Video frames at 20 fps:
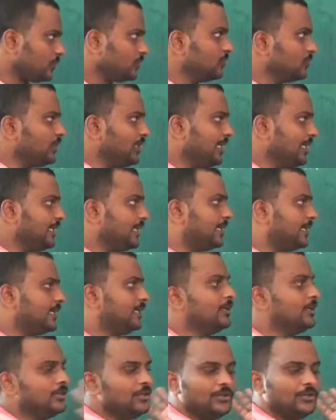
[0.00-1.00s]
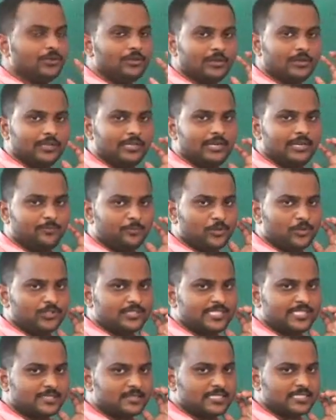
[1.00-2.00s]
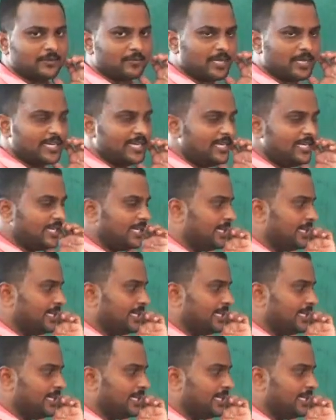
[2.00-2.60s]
so that it produces some current.